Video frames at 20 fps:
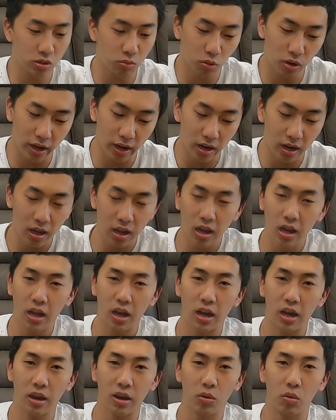brand.
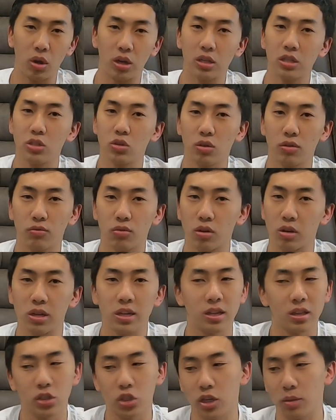I walked into a Ferrari
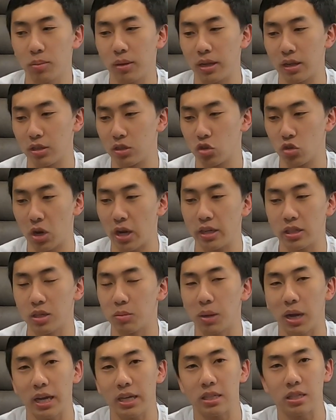dealership trying to
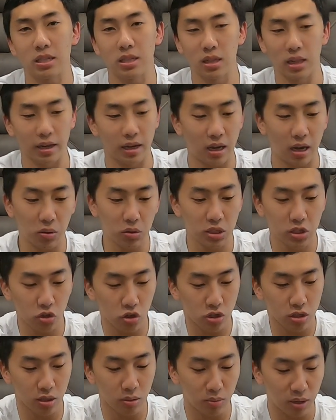buy, I was
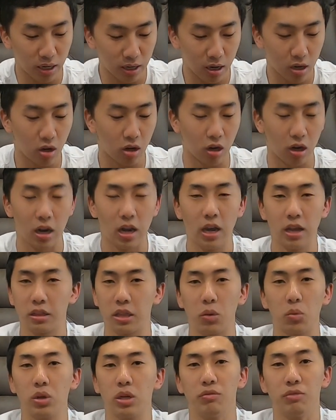interested in buying a car. They
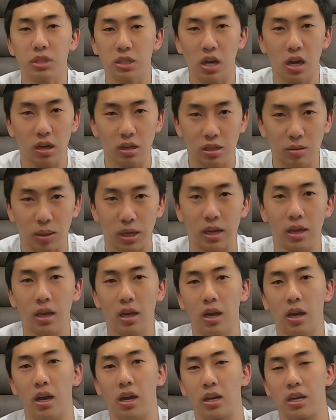wouldn't even talk to me
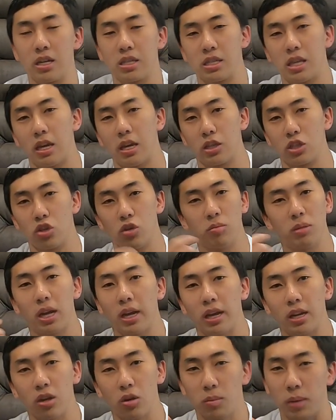because they assumed I
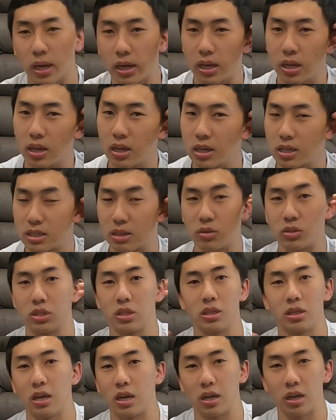had no money because I was
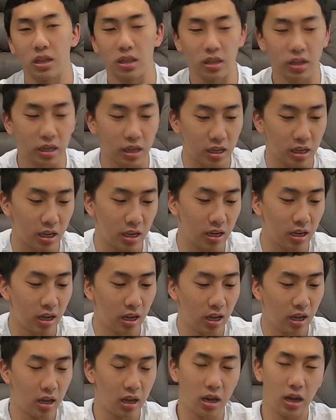a young looking kid
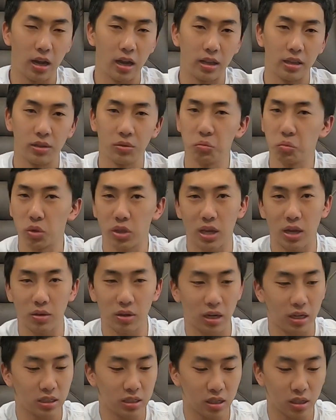without
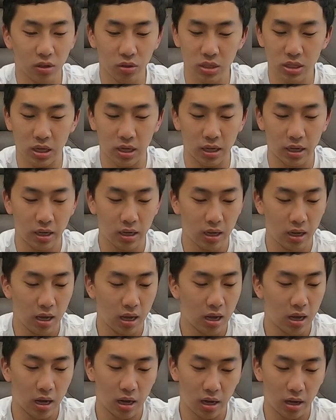nice clothes on,
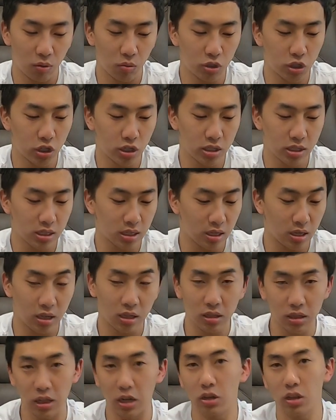which is
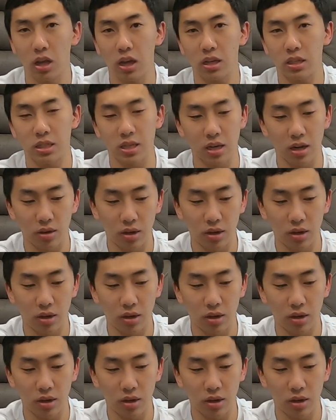their loss,